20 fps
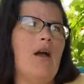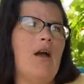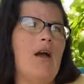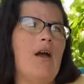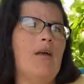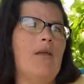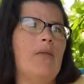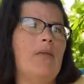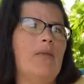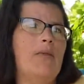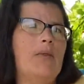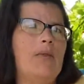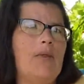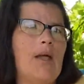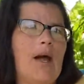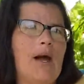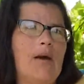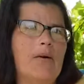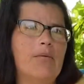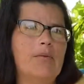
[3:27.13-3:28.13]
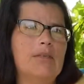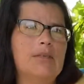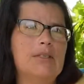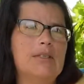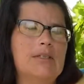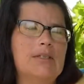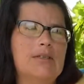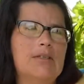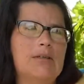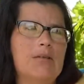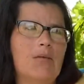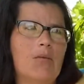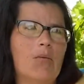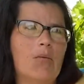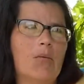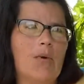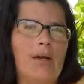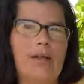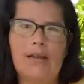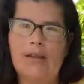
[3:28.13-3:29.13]
And that was
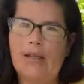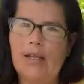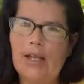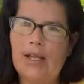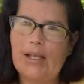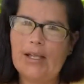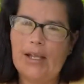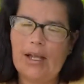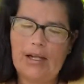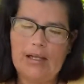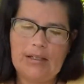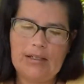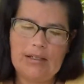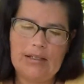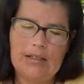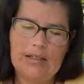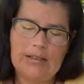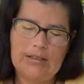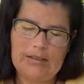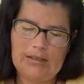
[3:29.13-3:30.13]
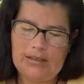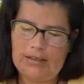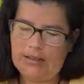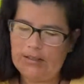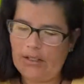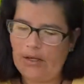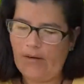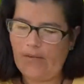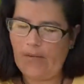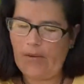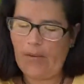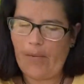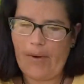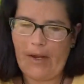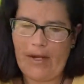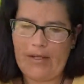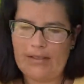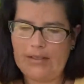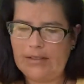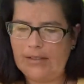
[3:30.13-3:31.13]
one thing that is over the
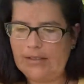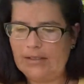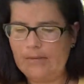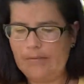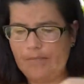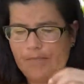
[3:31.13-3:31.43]
past